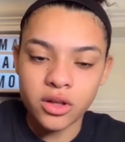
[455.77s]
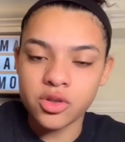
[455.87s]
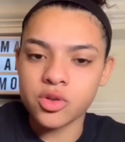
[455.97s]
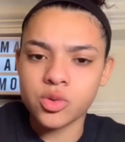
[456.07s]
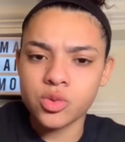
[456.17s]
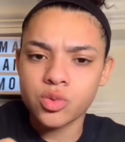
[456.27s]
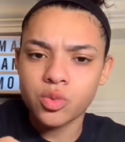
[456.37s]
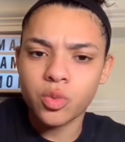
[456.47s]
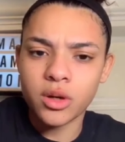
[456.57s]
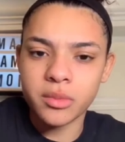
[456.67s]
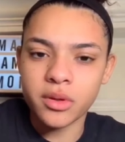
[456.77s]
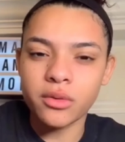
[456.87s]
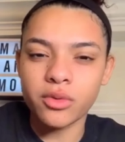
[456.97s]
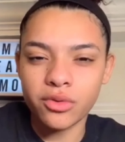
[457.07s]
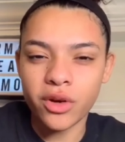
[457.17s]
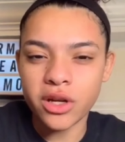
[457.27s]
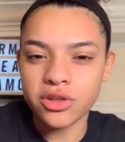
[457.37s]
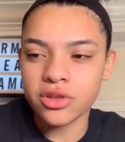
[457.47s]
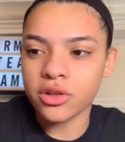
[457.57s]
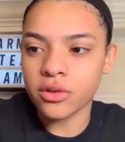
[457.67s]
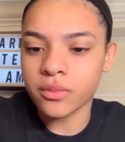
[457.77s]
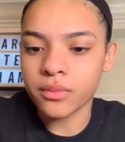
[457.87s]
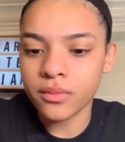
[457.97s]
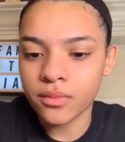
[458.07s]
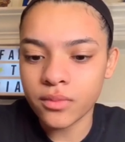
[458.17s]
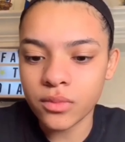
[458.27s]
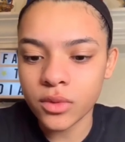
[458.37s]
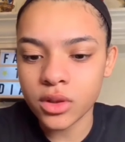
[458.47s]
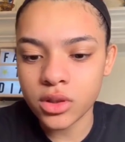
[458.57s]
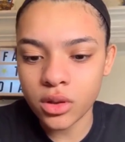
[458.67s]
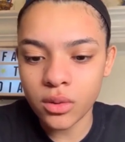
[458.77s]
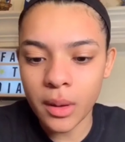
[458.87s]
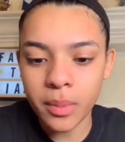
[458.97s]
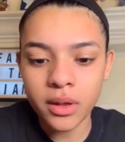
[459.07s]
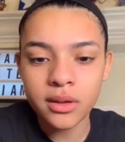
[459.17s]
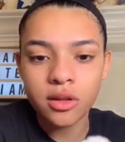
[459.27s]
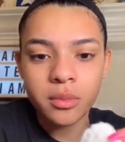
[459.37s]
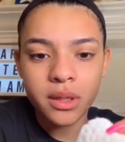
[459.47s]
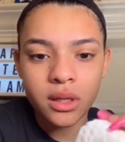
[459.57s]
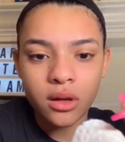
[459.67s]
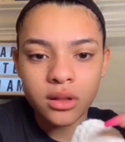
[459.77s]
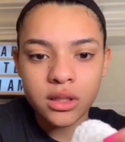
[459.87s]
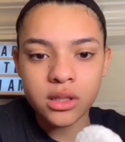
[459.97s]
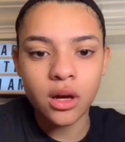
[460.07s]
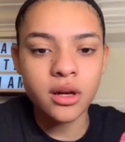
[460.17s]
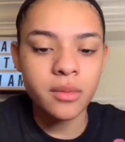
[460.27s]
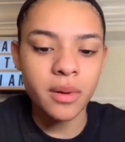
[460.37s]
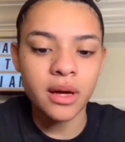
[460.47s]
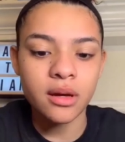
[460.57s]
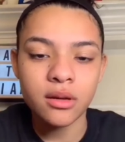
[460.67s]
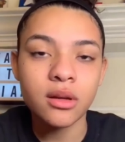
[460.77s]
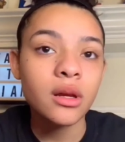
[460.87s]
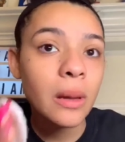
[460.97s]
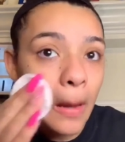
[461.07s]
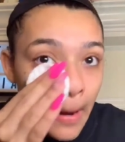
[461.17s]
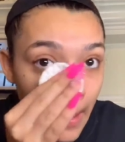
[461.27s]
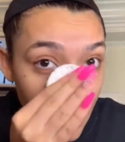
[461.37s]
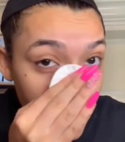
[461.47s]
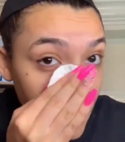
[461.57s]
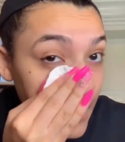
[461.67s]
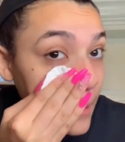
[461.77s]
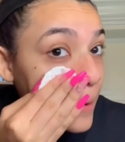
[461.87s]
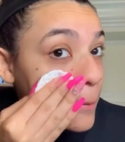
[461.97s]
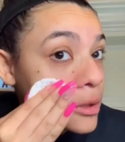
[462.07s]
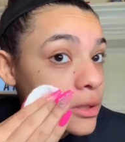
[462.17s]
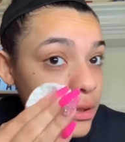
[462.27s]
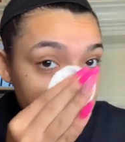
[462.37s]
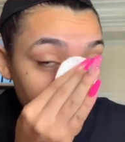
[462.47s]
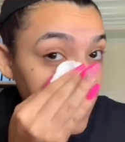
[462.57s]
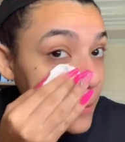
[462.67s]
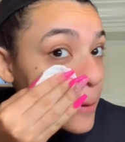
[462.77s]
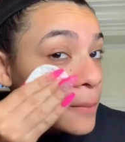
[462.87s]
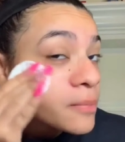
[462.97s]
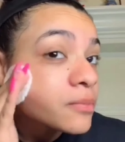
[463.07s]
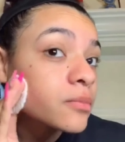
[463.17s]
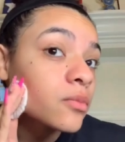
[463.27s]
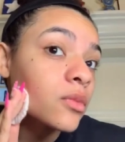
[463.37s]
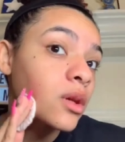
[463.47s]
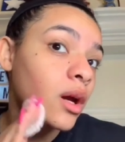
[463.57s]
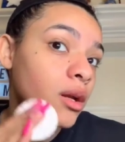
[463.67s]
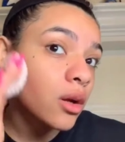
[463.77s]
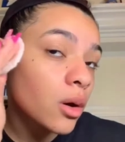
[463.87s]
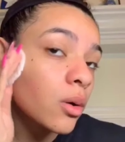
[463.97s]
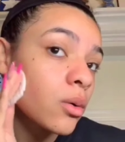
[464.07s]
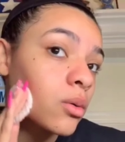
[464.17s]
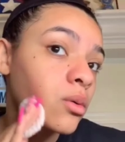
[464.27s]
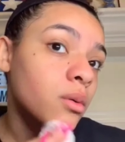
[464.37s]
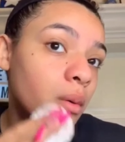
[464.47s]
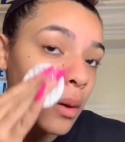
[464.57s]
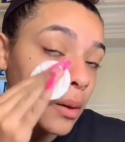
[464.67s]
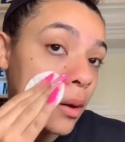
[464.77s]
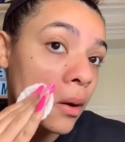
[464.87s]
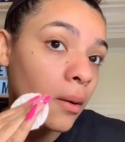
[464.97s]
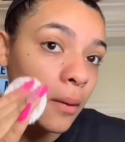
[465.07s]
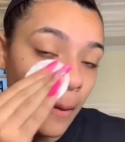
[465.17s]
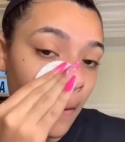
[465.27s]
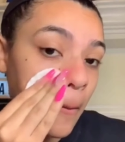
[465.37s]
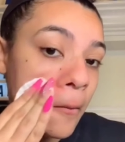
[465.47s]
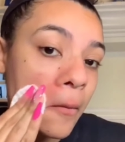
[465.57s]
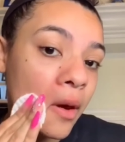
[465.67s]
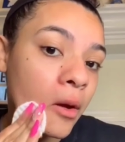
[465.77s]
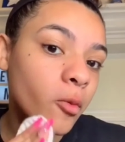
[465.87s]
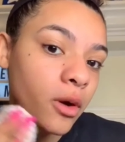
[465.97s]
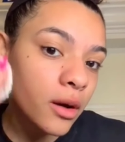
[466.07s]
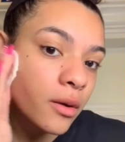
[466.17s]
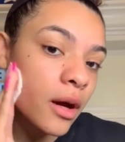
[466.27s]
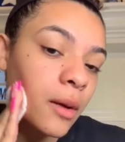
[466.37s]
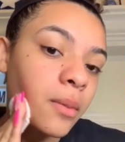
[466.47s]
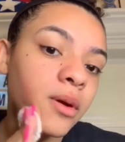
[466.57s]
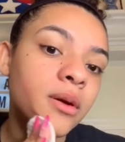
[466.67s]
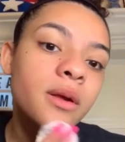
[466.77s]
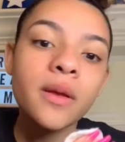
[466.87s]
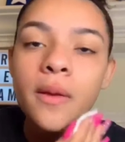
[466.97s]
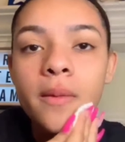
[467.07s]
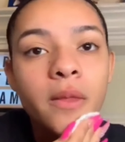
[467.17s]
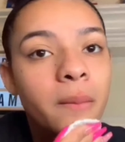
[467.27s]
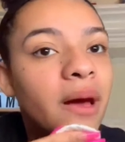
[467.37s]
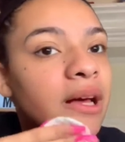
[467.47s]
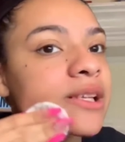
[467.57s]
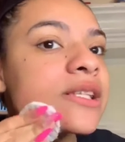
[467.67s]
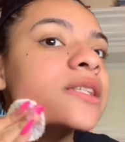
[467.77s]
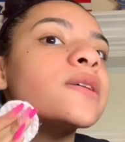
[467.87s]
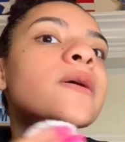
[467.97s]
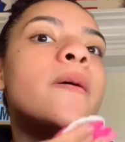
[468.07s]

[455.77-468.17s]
I just want to be refreshed, you know. So I put a little bit on this cotton pad, and then I'm gonna just like kind of go a long way where I put the mask